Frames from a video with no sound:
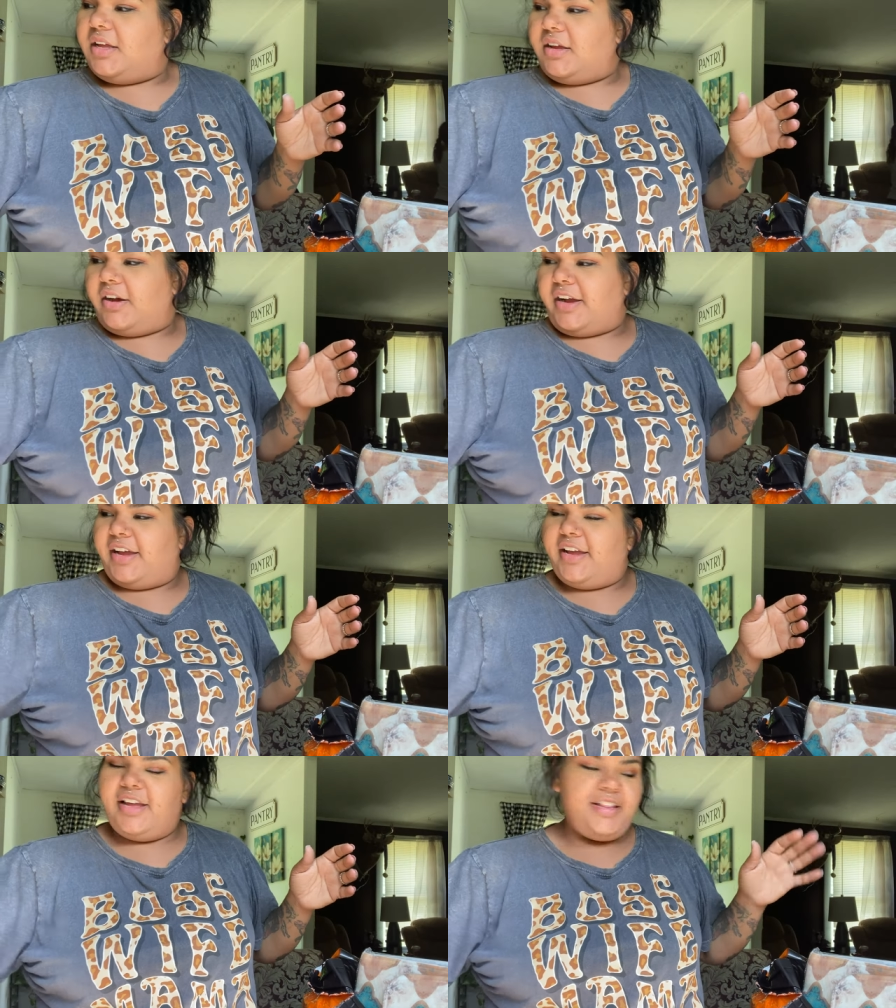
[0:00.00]
All right,
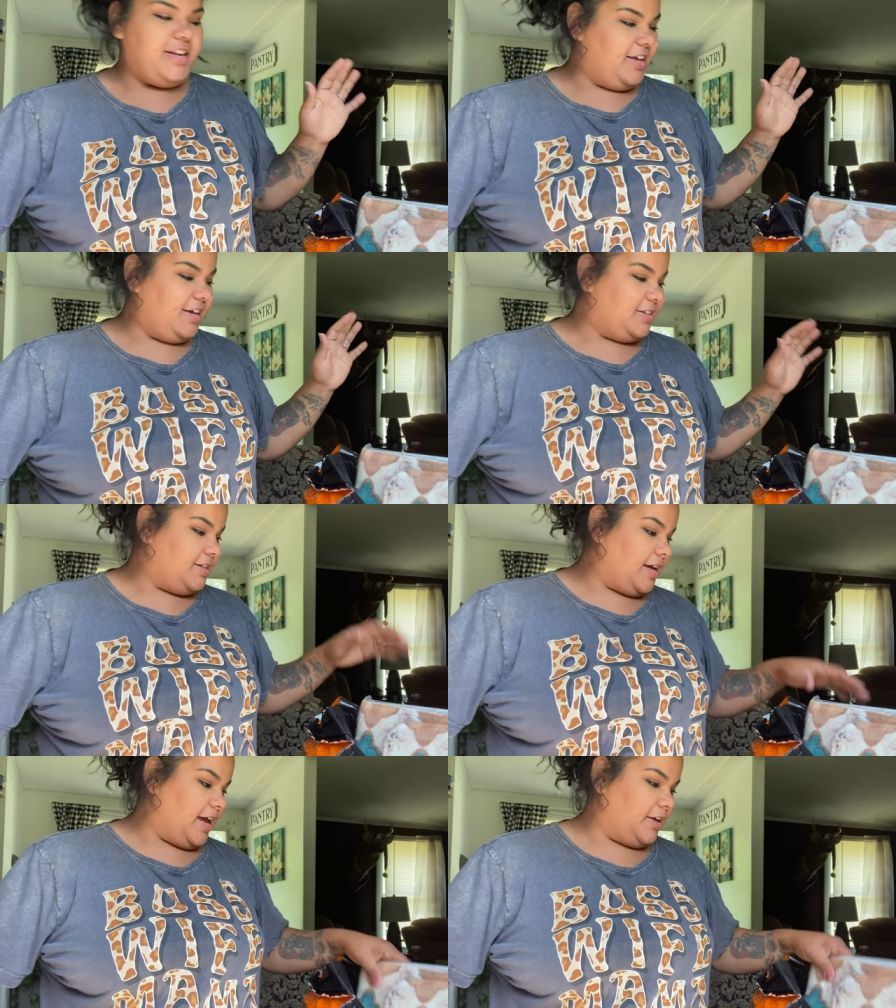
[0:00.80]
the next
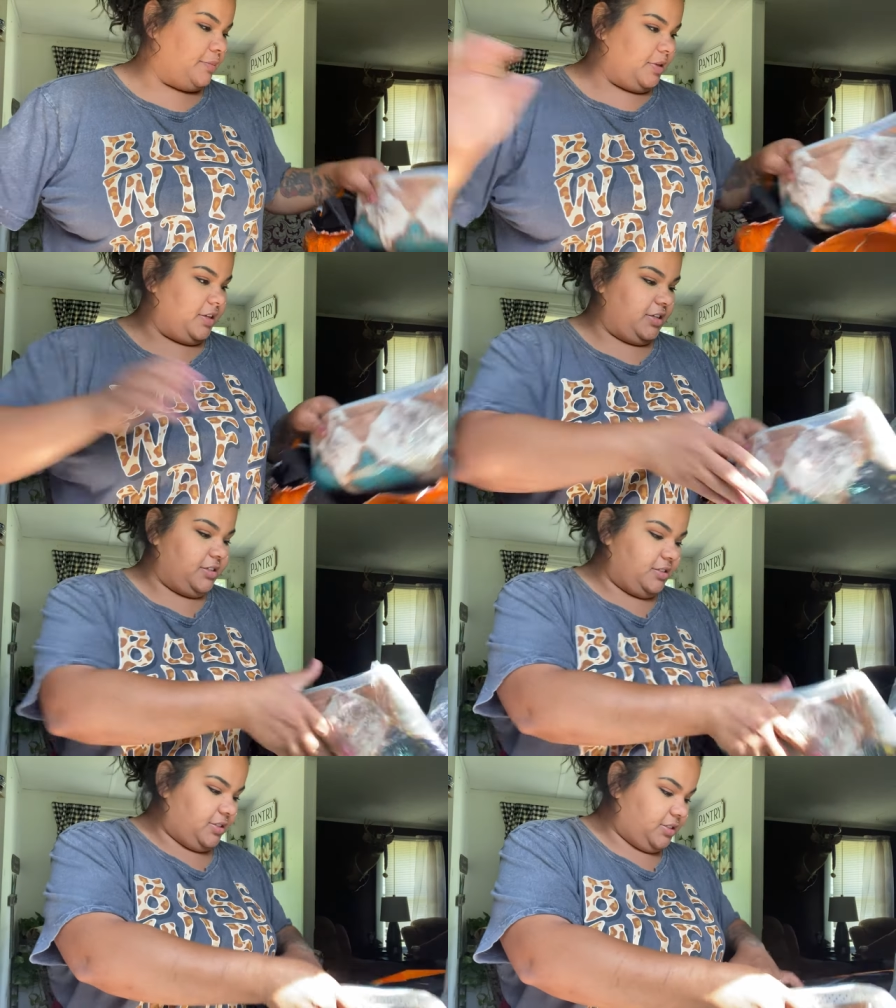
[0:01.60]
item is